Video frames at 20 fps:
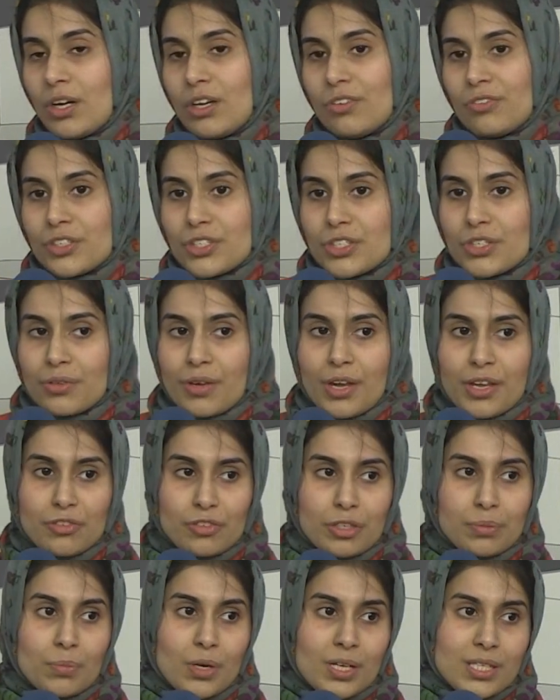Over
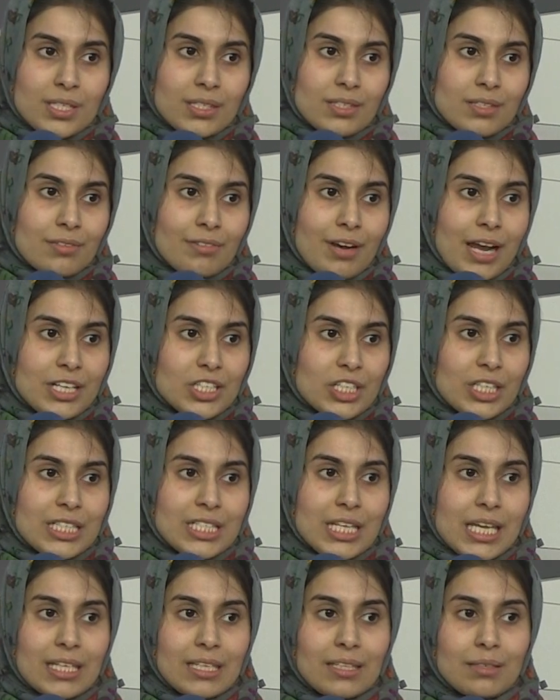200 mosques are actually
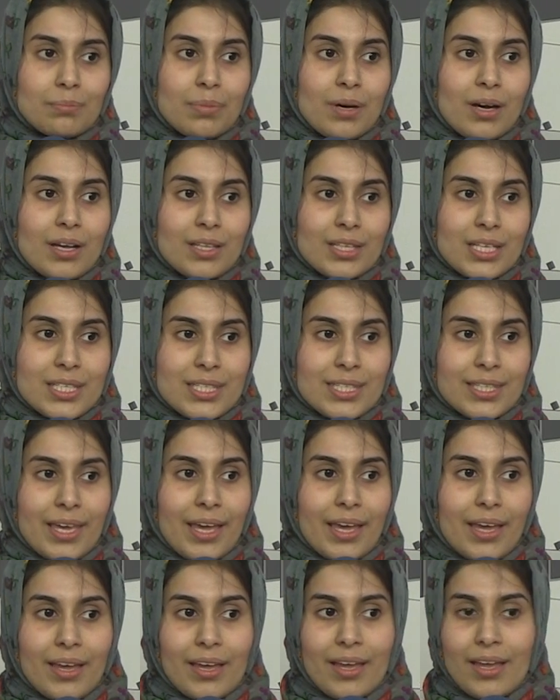taking part this
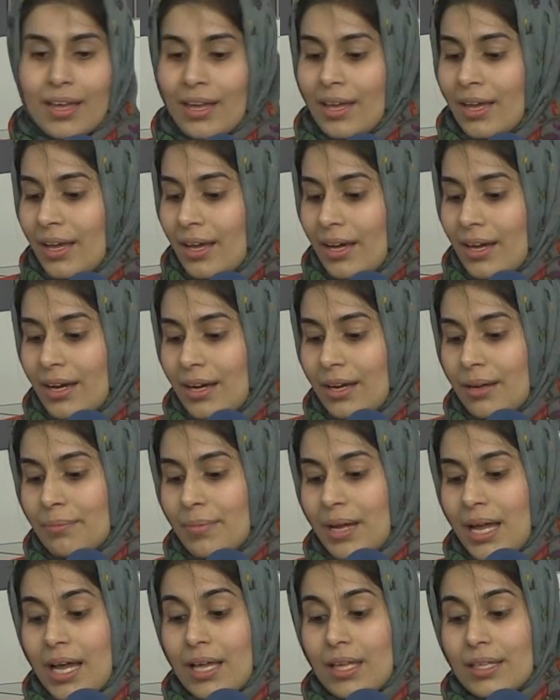year,
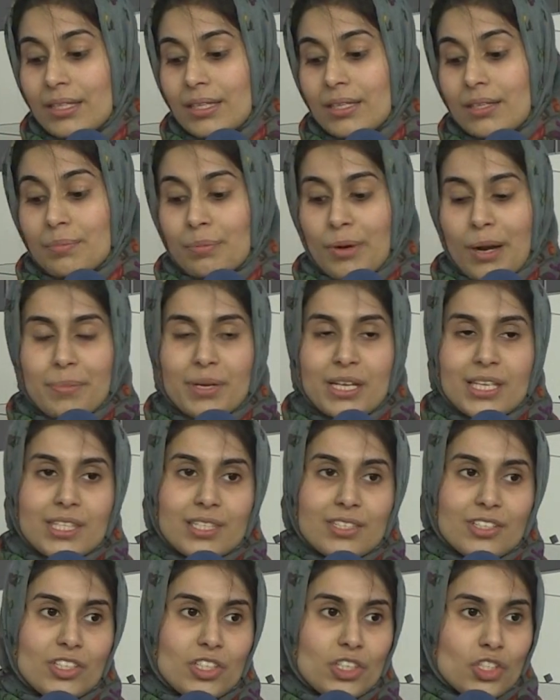and the Prime
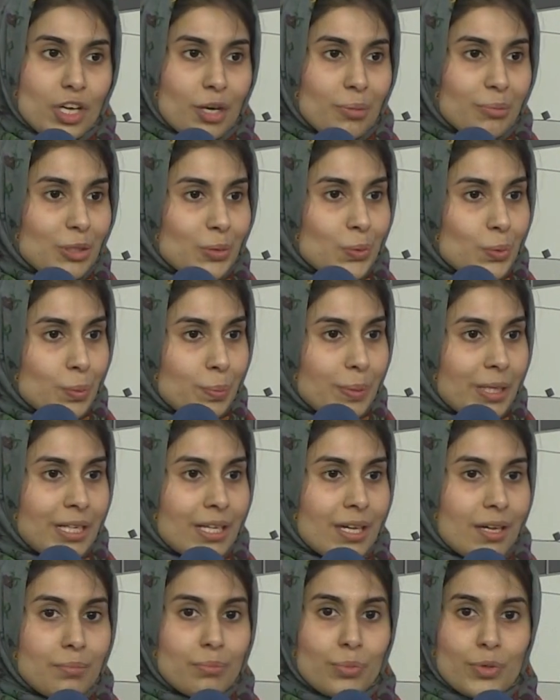Minister, Jeremy
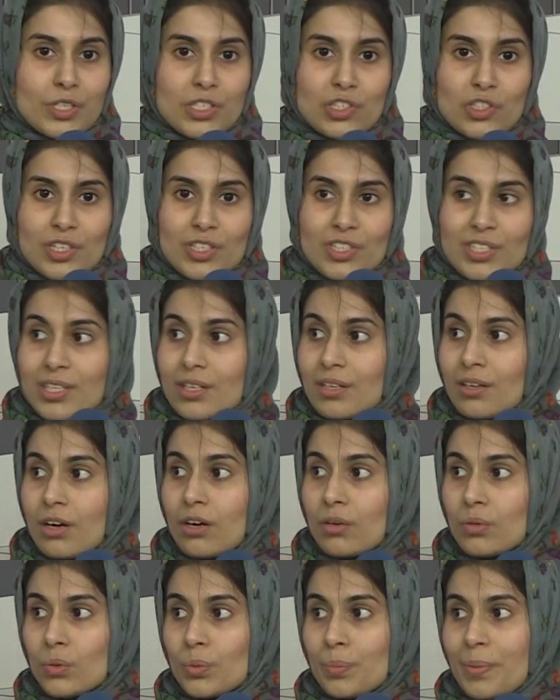Corbyn, and Boris Johnson
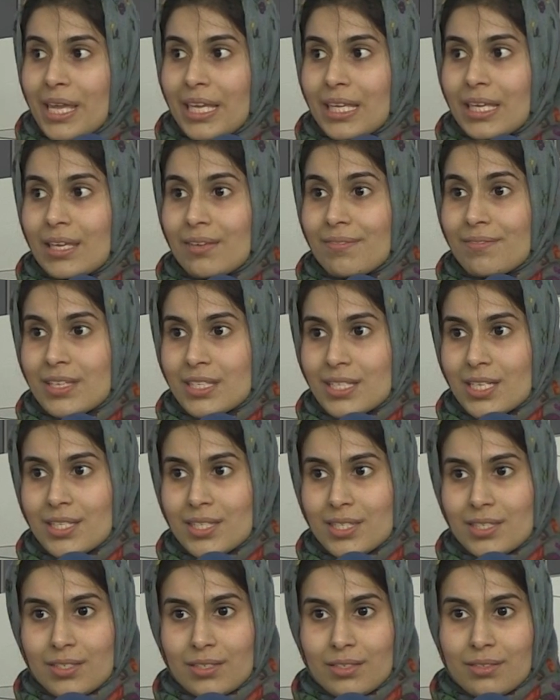are all making
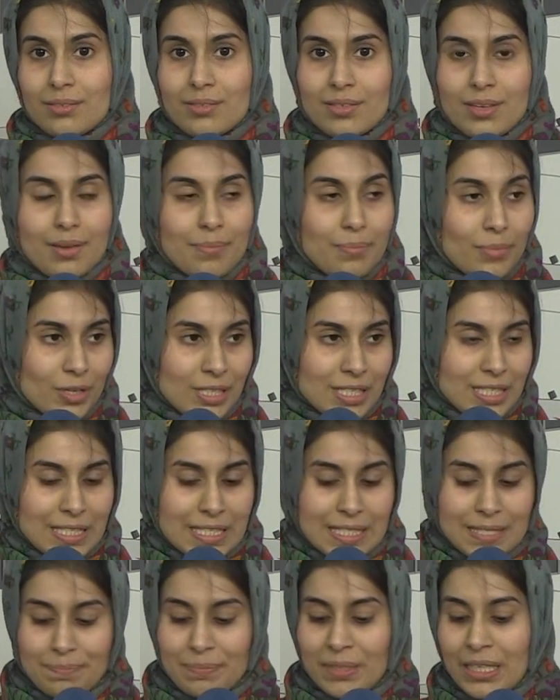visits to
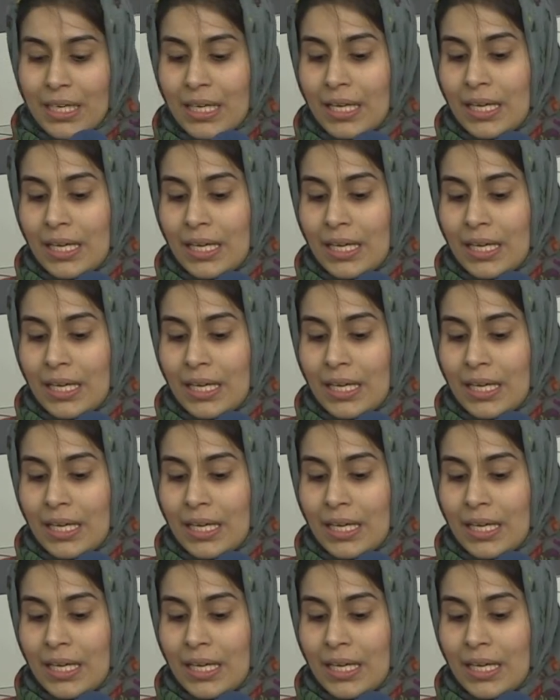mosques.